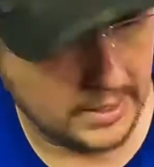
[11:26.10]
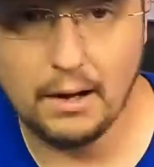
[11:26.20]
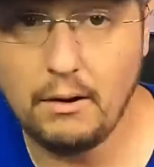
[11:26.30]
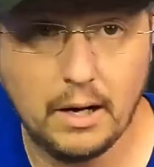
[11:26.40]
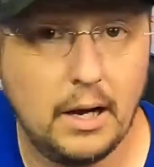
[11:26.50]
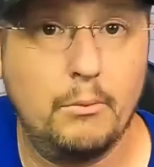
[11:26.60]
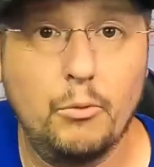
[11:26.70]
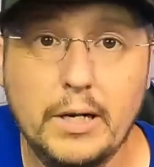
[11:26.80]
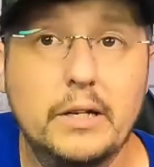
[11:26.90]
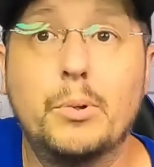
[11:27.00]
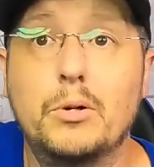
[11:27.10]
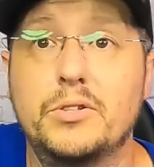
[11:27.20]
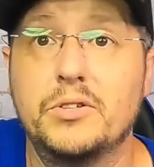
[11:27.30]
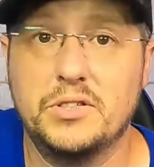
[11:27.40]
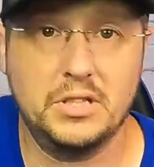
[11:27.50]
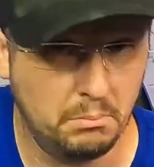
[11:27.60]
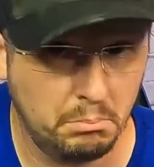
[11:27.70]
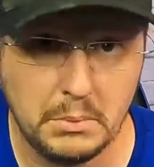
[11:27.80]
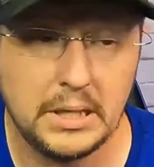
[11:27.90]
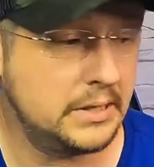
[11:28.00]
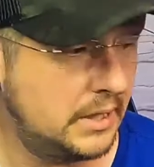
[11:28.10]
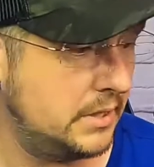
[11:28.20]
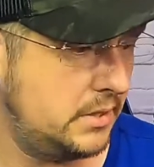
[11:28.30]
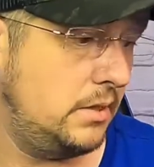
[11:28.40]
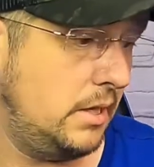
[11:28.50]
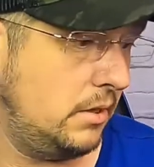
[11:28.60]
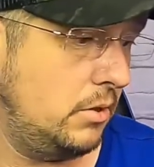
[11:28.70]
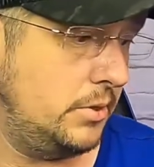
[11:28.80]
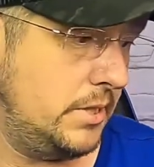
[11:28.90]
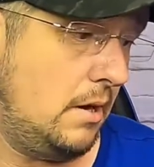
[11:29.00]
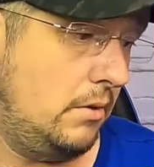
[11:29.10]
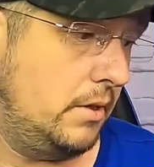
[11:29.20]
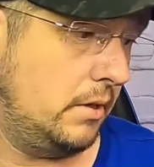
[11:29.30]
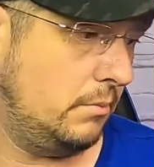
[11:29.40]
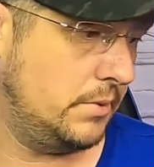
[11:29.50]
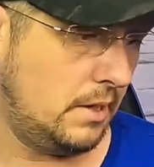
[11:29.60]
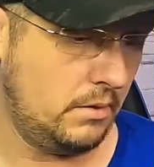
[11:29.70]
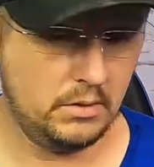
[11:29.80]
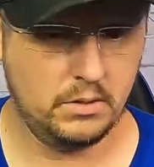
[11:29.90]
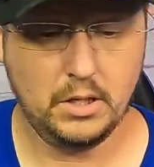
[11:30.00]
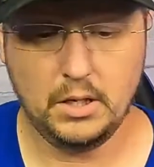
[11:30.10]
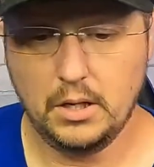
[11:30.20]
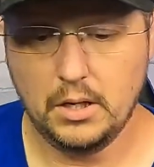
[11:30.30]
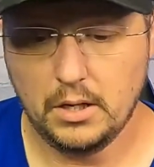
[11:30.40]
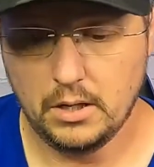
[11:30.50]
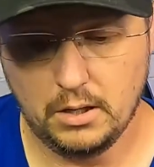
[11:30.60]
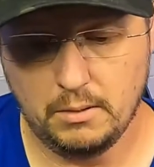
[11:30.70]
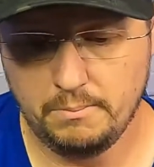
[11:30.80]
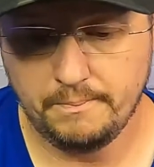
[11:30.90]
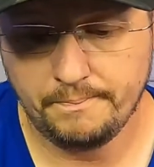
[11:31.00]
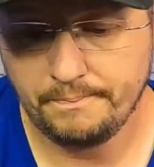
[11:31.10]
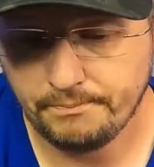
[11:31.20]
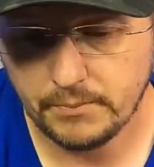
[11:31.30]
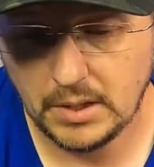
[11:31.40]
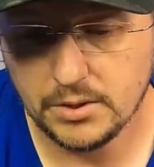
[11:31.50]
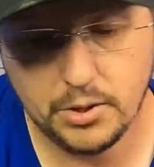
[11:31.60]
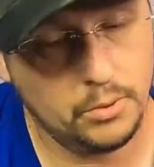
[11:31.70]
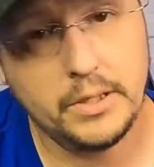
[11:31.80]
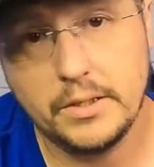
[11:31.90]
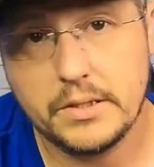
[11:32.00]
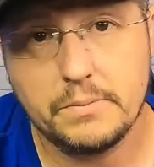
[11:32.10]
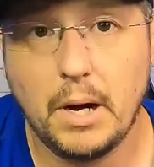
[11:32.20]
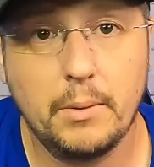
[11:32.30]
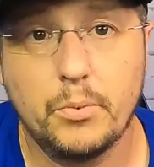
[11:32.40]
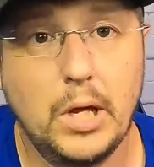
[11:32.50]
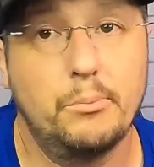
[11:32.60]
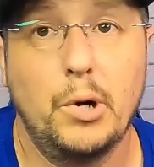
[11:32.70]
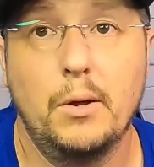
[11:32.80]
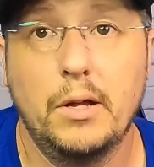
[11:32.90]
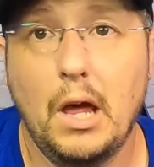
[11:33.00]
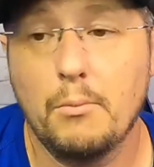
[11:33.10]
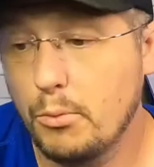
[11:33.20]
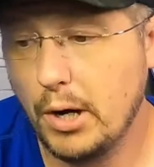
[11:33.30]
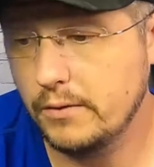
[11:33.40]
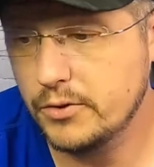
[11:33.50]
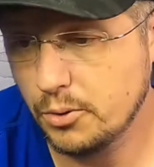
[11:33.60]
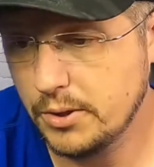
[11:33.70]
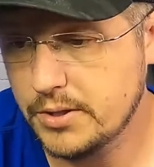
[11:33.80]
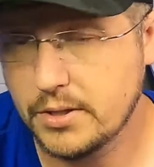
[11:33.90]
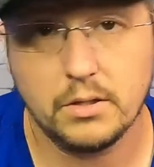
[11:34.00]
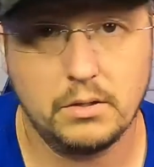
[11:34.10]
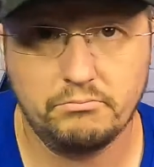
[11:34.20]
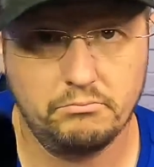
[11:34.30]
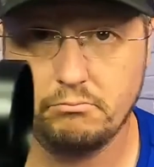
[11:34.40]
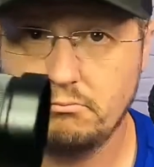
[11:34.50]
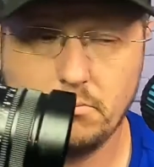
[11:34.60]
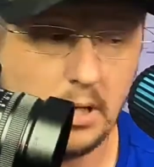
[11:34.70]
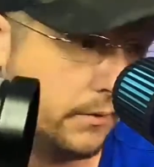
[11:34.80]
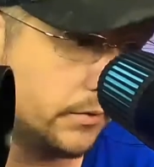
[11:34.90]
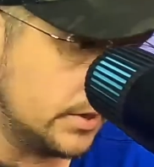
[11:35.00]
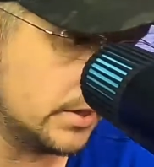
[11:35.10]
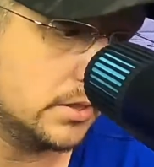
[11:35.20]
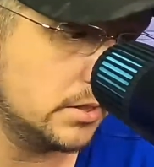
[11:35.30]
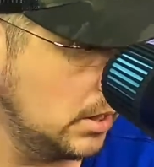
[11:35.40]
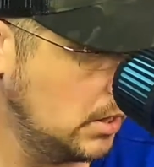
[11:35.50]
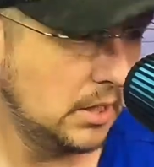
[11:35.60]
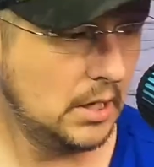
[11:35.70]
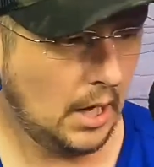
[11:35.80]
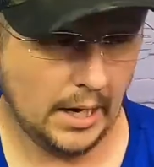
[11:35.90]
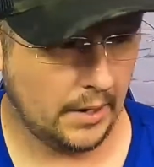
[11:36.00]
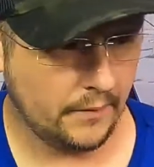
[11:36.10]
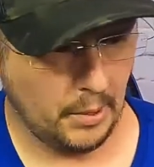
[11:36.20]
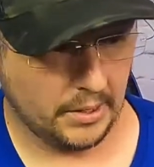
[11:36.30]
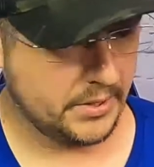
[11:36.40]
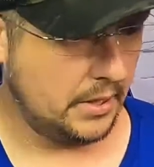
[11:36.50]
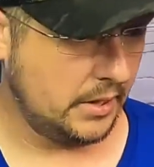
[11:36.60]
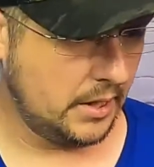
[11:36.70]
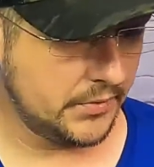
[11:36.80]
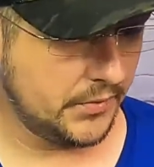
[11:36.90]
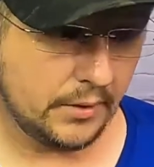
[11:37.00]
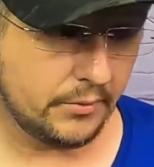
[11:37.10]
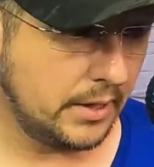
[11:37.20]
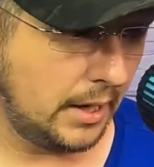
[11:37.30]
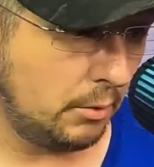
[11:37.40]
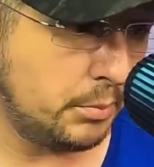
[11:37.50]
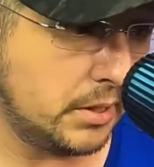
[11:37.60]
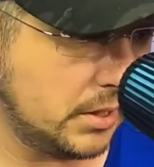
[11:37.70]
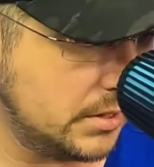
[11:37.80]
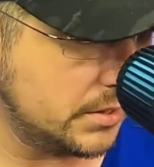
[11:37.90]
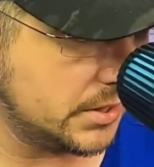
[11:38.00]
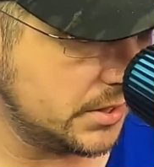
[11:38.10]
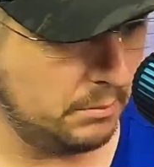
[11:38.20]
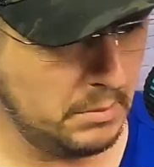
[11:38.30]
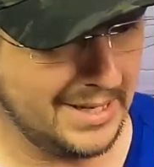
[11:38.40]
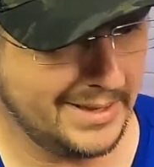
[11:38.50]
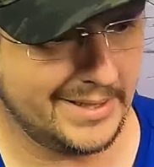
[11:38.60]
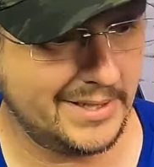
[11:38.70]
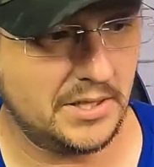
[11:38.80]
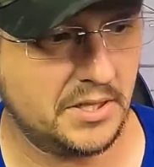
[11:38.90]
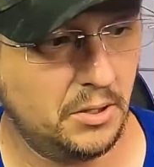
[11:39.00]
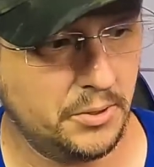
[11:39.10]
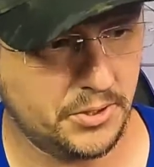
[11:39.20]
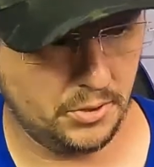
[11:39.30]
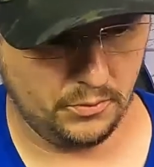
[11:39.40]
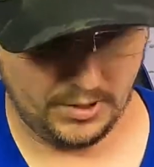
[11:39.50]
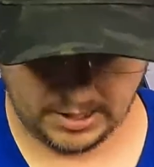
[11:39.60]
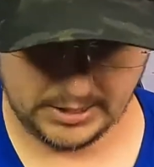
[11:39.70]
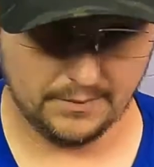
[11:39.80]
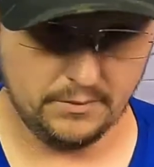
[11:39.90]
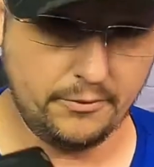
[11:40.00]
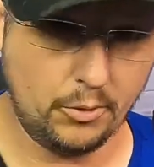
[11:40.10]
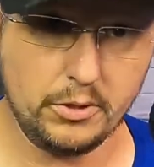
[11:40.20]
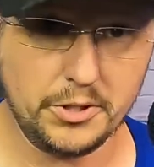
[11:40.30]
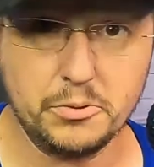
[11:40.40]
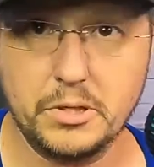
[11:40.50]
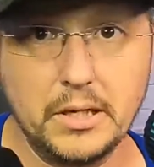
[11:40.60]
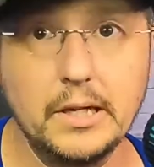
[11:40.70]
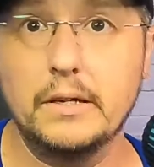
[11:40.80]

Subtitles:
and I am ready to purchase the minute that it goes out, that it comes out. Sony is my camera brand of choice. I have this. I have the Panasonic S5 right now because, to me, this is as close to the A7 IV as you can get